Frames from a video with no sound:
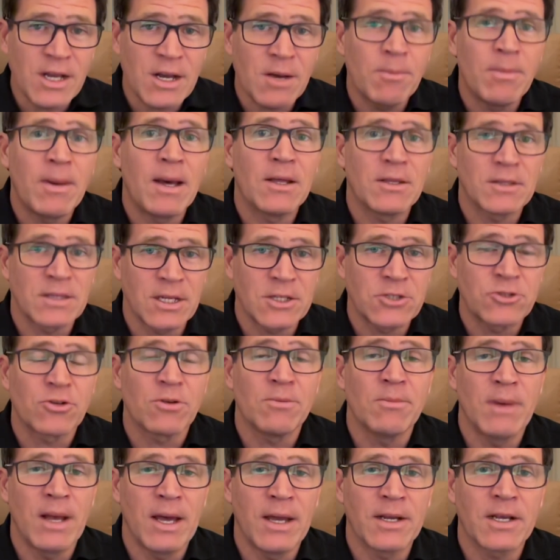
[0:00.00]
about that
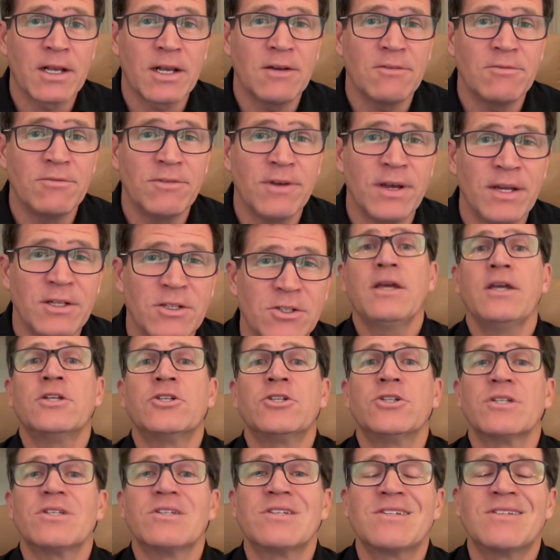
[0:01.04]
traumatic event, it
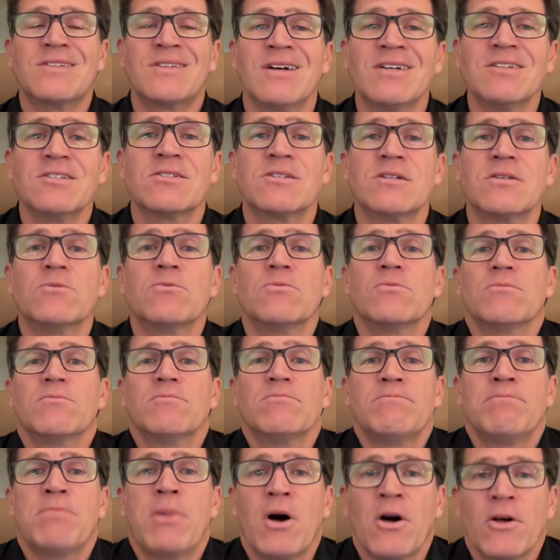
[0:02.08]
just doesn't
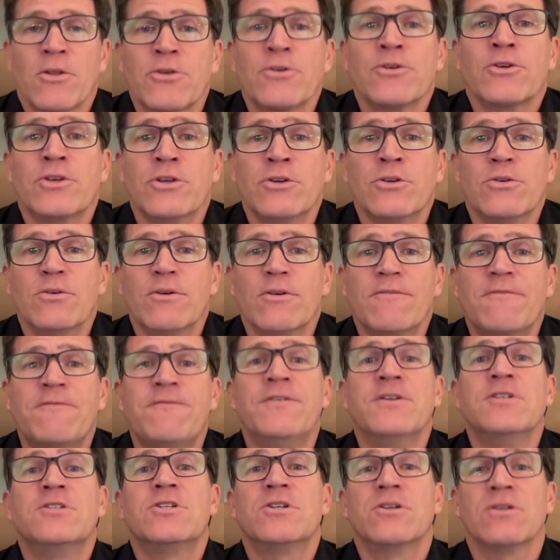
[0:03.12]
bother you
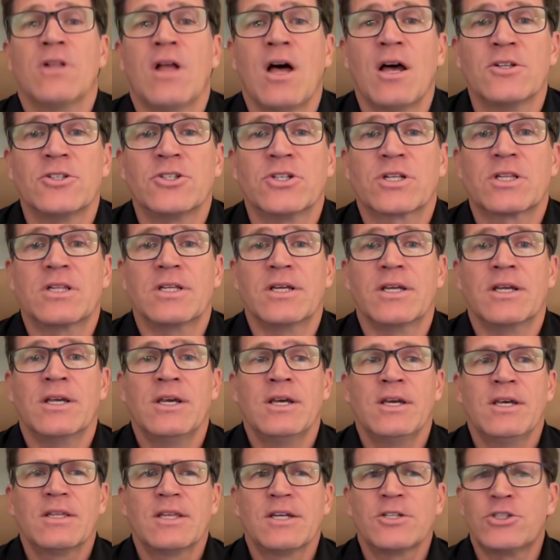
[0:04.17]
physiologically,
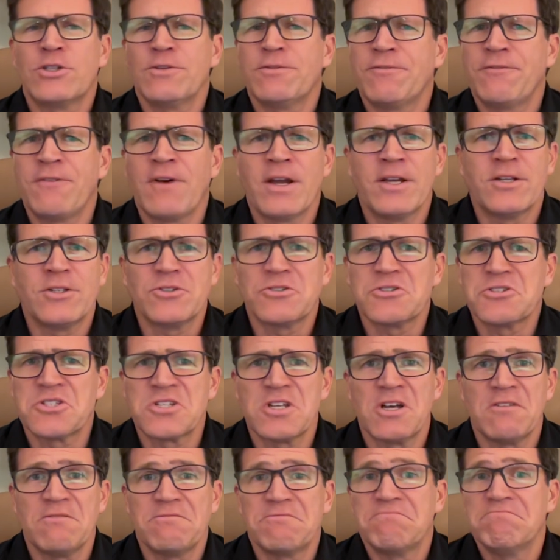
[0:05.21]
that you find
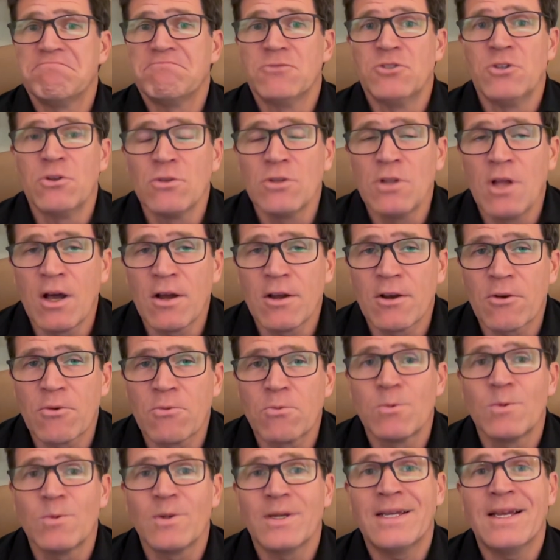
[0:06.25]
yourself no longer
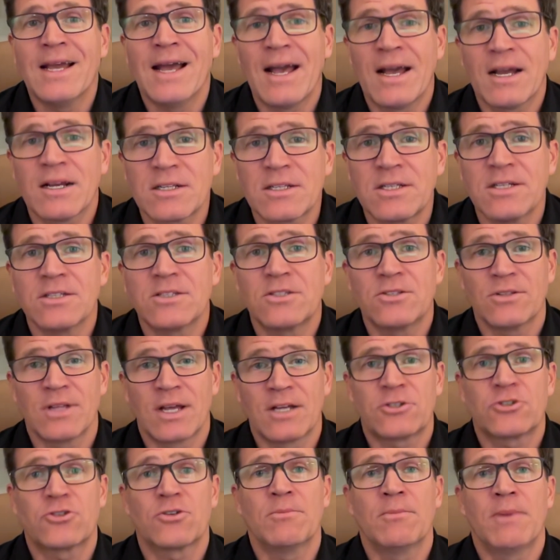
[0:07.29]
reacting to
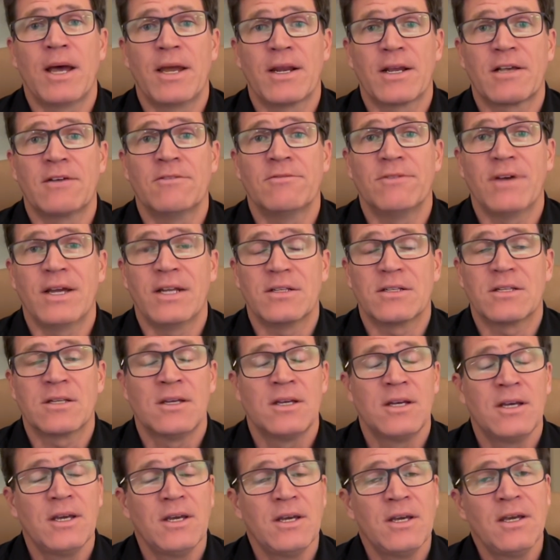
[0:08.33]
that traumatic event.
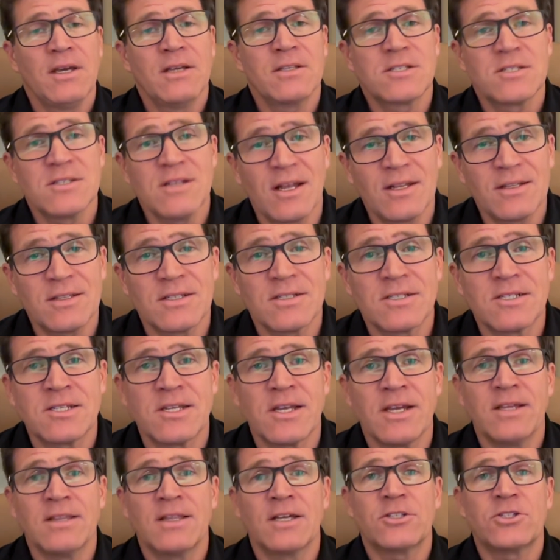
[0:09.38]
It's not to
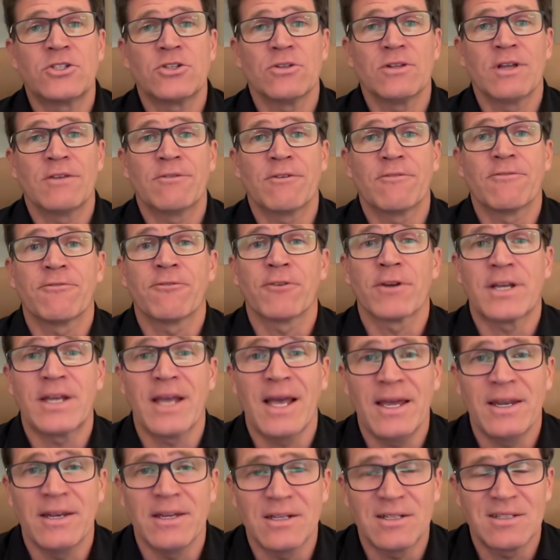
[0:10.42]
say that you'll ever
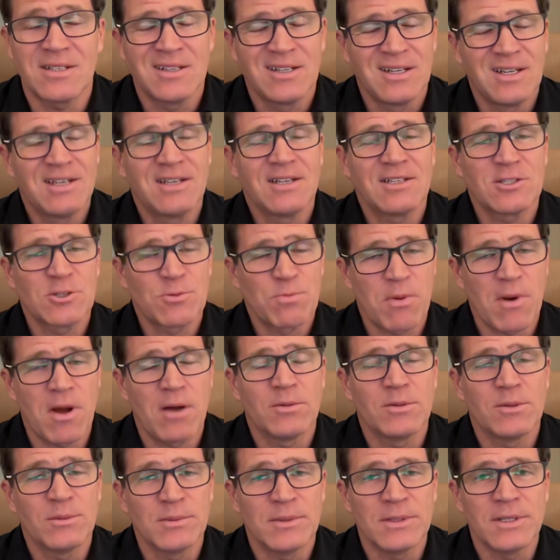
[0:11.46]
forget it. That's
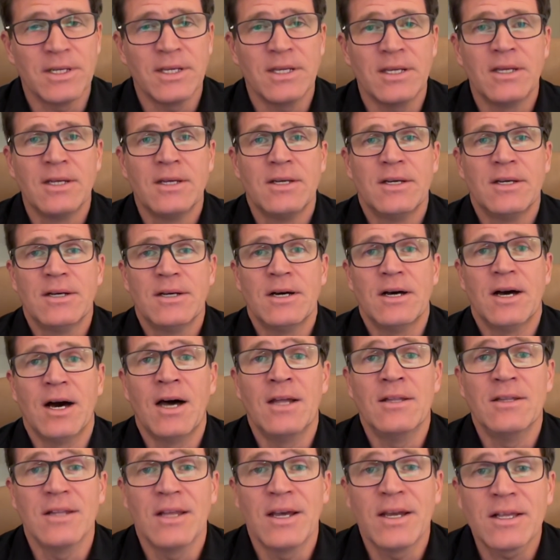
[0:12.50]
probably
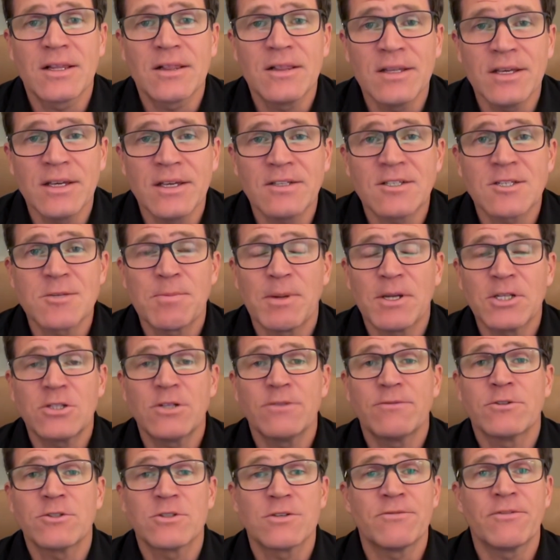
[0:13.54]
unlikely, especially
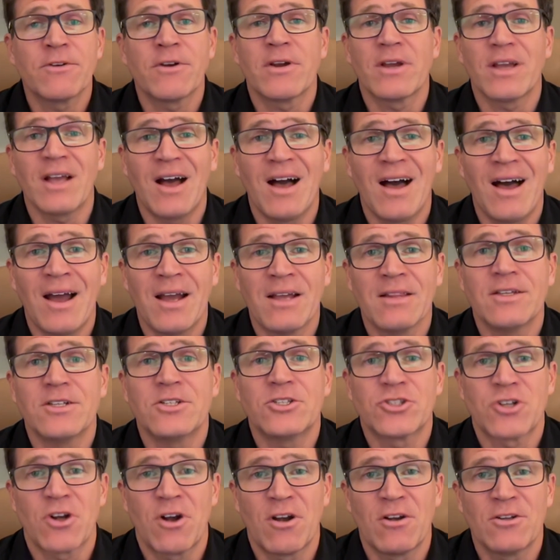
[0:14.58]
if it was a very highly
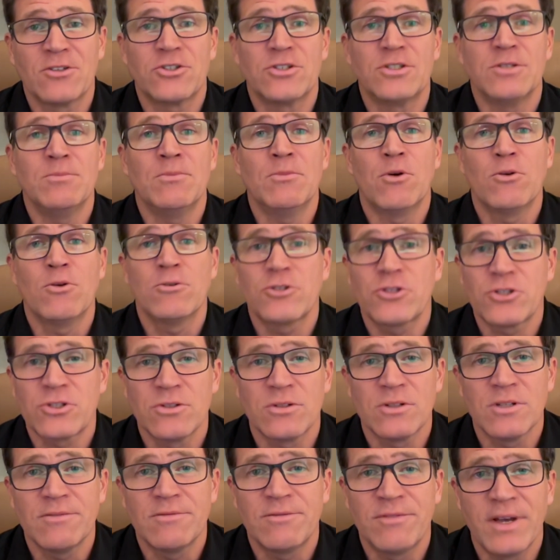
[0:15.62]
charged
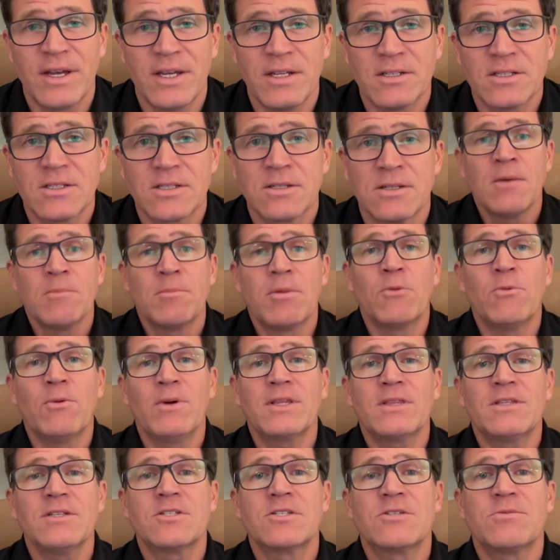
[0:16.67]
emotional event. But
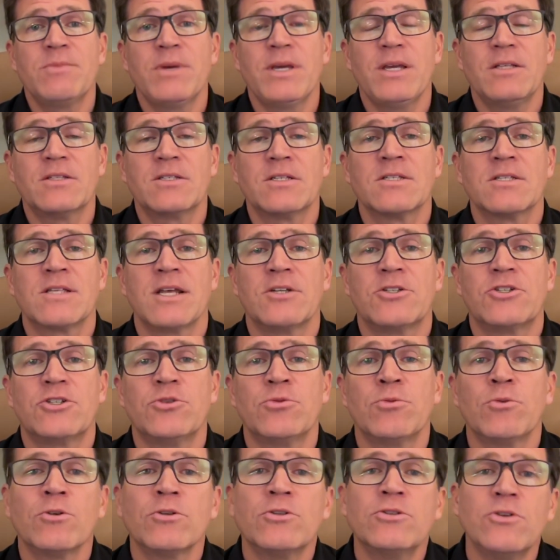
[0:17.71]
what this means is that
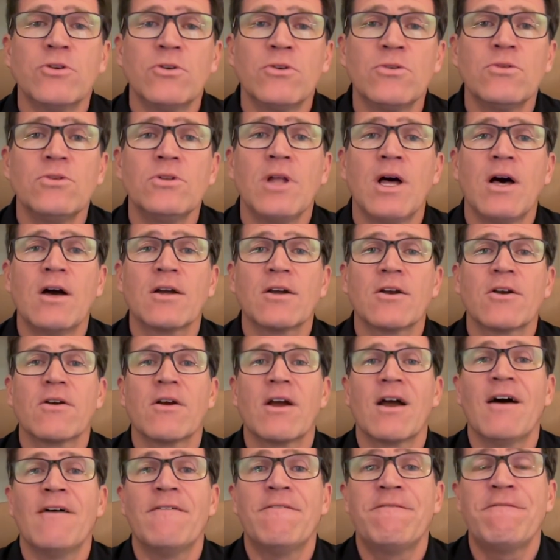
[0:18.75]
you are no longer
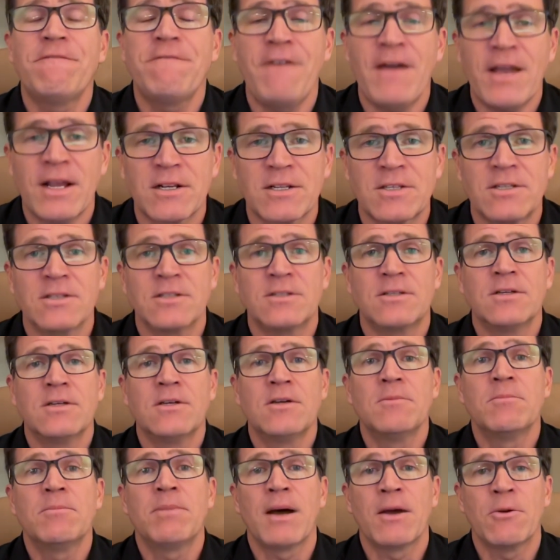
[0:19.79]
affected
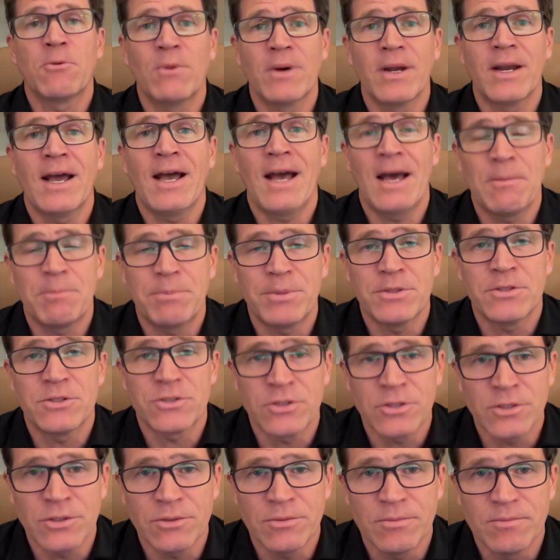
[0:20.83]
by what happened to you.